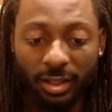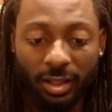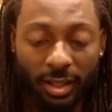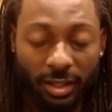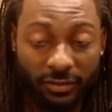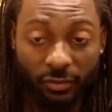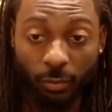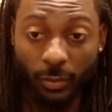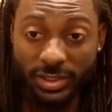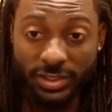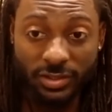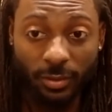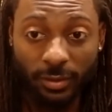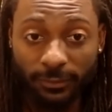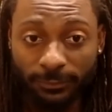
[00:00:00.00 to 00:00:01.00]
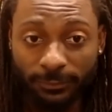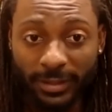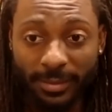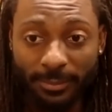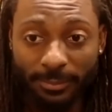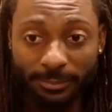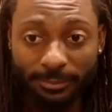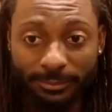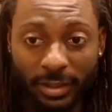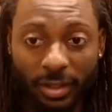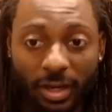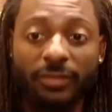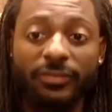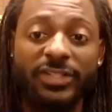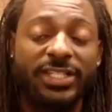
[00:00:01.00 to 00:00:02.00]
a switch is going to flip and
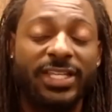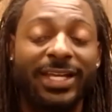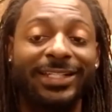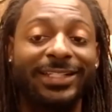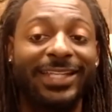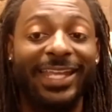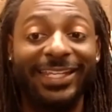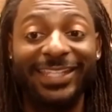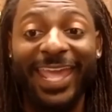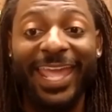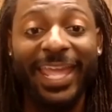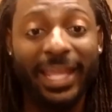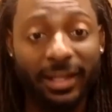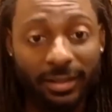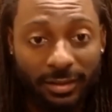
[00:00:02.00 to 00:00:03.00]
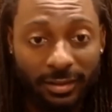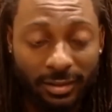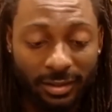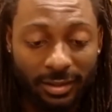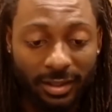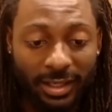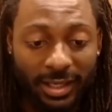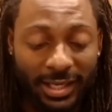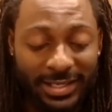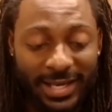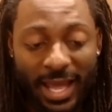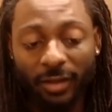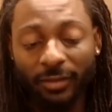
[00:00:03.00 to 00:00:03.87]
all of a sudden it can. And now